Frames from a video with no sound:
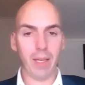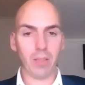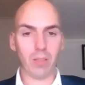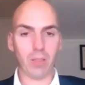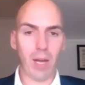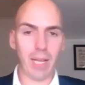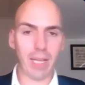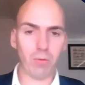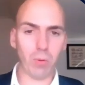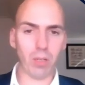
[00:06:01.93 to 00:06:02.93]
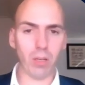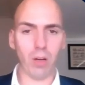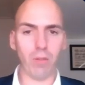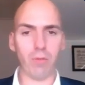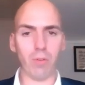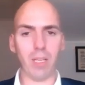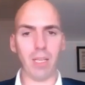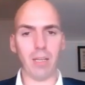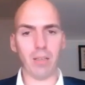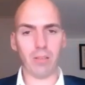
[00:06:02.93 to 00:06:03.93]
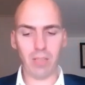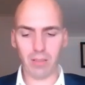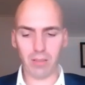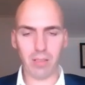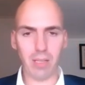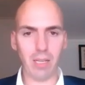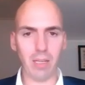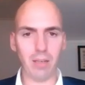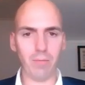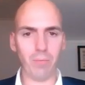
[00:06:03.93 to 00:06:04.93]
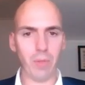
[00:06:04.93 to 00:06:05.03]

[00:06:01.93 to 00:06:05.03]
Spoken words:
so I guess we're going to go for the 16.